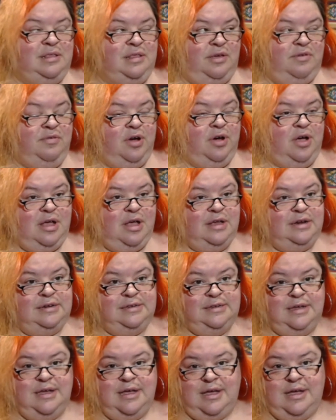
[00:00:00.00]
forgot
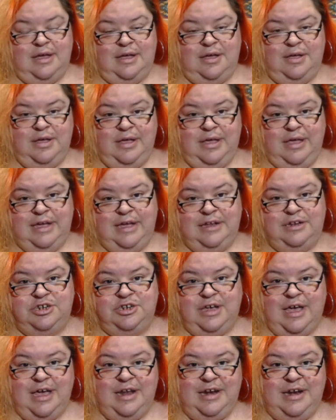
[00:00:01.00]

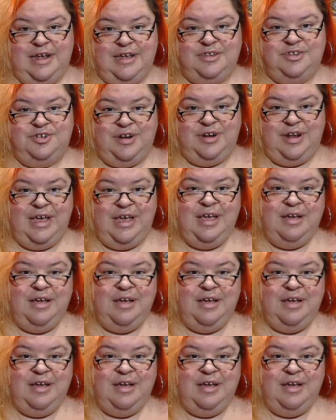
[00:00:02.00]
HCAD yesterday.